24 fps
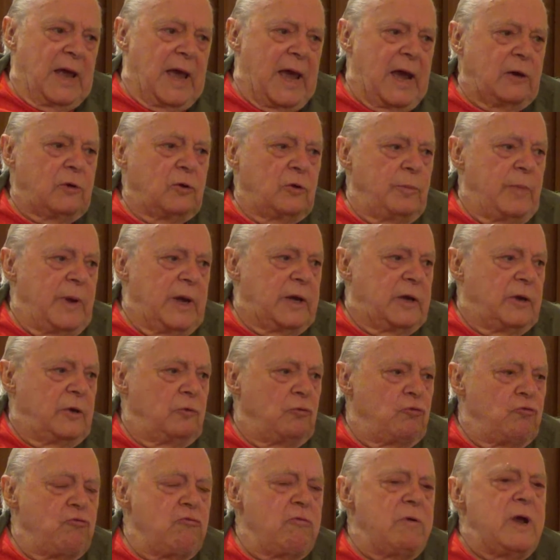I could make it a
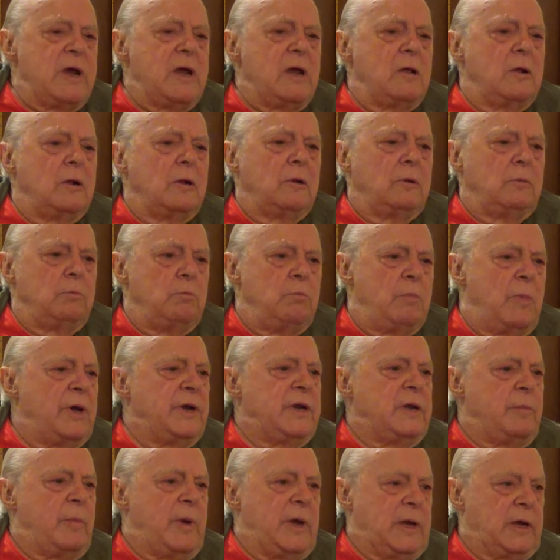real
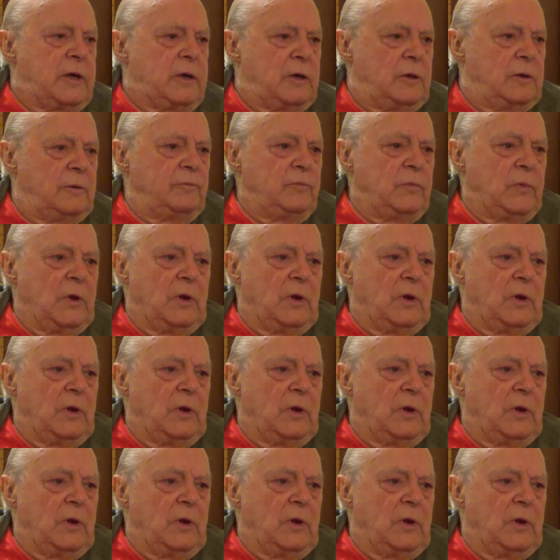money maker.